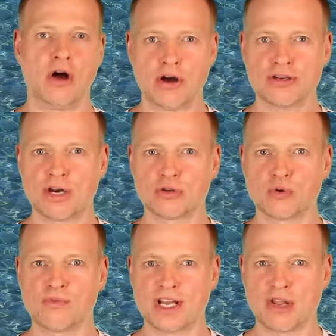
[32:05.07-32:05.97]
or you go to
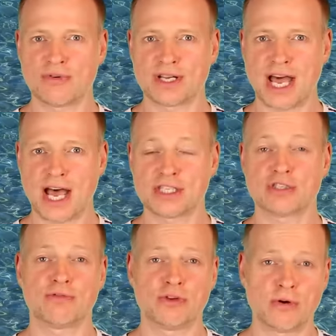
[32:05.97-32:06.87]
one of the cards
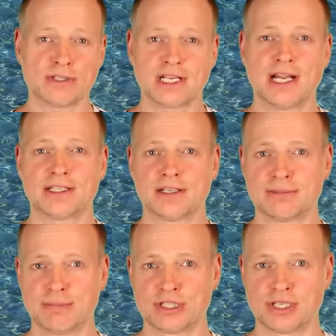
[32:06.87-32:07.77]
of your selected
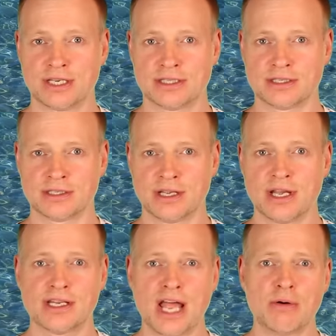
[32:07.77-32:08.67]
species.
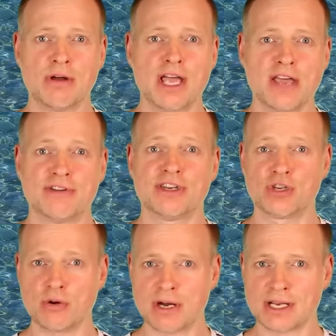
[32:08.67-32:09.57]
Now, if in
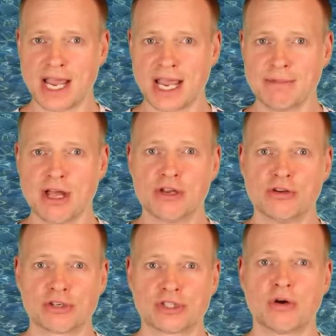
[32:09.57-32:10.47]
your game
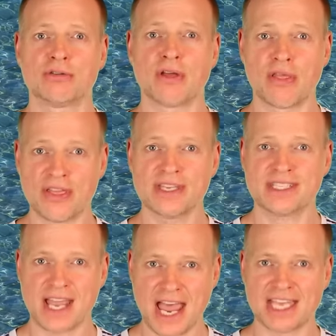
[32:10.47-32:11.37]
you are shown this
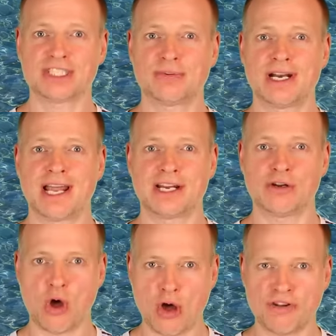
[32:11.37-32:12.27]
extra line
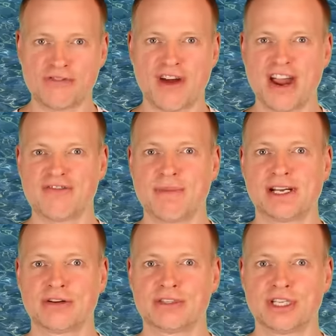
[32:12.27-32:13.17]
of
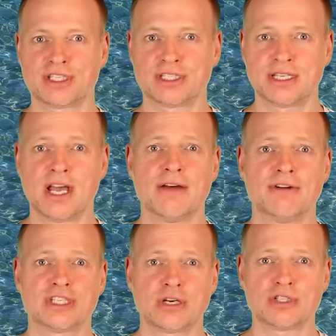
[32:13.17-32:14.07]
environmental conditions,
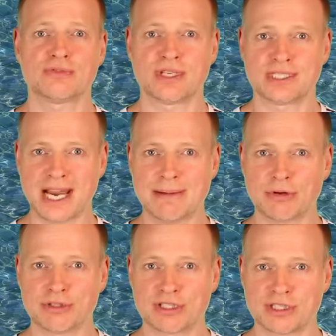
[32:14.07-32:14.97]
which shows the same
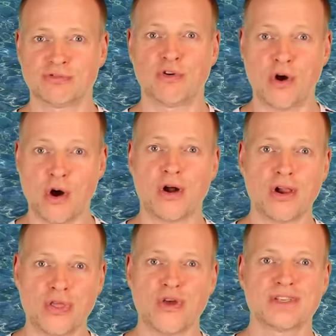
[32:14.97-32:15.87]
conditions for
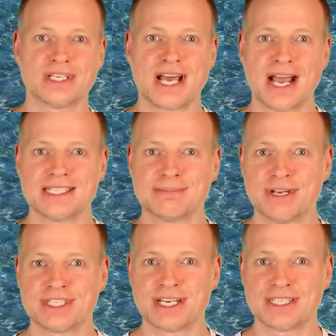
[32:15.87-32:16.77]
all thirty-nine
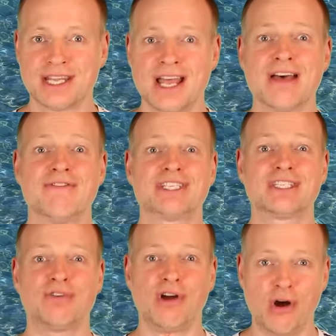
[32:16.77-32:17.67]
species, this
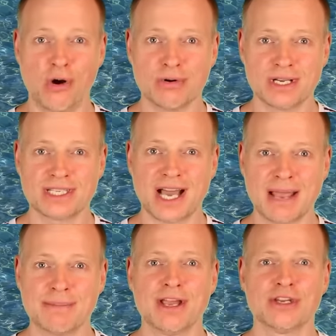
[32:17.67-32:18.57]
is the only
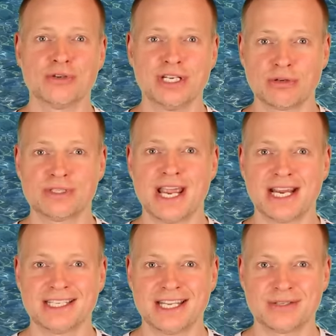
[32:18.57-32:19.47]
time you need to
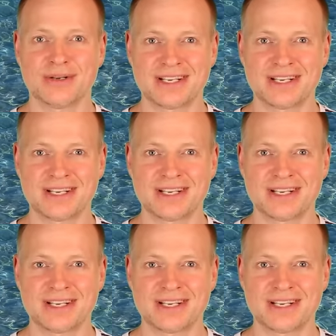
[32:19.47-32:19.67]
take it into